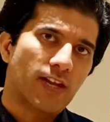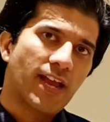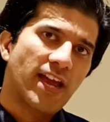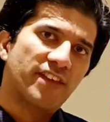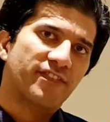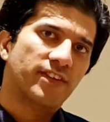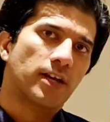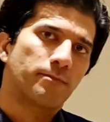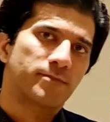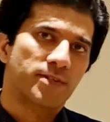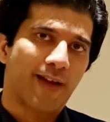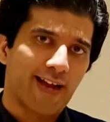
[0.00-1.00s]
and if it
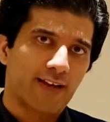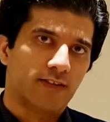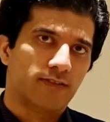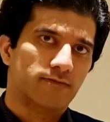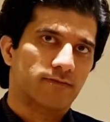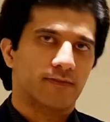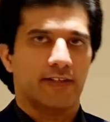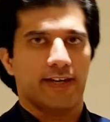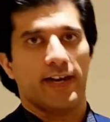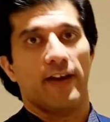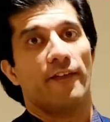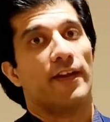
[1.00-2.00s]
comes back then
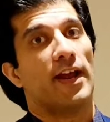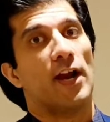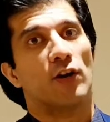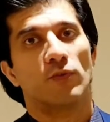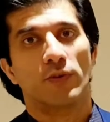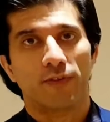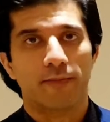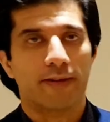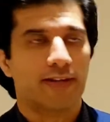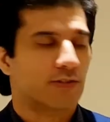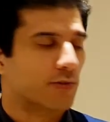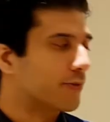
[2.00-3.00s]
another handover will be
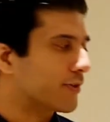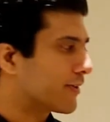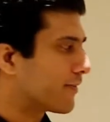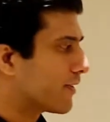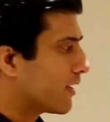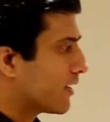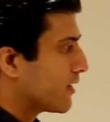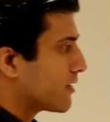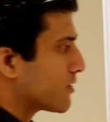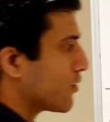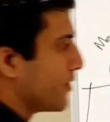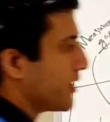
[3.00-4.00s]
executed
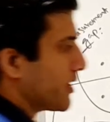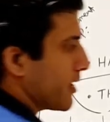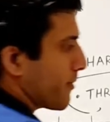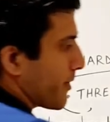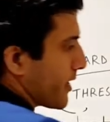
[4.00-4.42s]
so we keep a